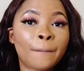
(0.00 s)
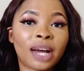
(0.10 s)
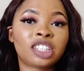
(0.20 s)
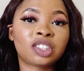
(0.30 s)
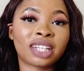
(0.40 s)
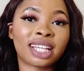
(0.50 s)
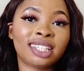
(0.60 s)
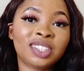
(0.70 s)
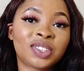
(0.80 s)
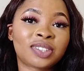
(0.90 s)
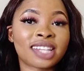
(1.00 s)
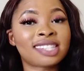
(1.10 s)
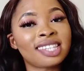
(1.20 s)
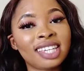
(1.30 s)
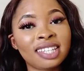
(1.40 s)
passion and
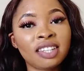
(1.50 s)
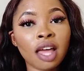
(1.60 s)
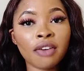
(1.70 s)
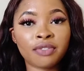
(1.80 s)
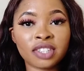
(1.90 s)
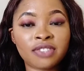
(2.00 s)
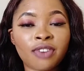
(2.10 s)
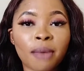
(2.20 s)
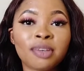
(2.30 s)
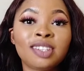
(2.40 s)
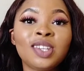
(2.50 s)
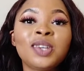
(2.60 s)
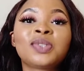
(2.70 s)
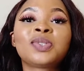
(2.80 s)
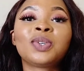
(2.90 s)
interest in fish farming
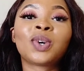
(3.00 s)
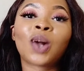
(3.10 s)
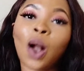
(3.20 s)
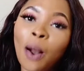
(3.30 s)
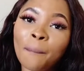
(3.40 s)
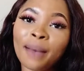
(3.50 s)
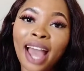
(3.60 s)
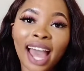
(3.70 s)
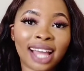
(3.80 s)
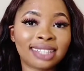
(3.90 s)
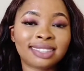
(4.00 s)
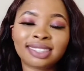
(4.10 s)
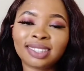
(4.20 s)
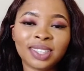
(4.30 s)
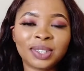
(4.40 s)
to come
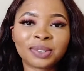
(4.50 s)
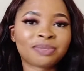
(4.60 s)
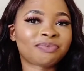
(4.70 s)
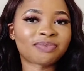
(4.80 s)
and, you know,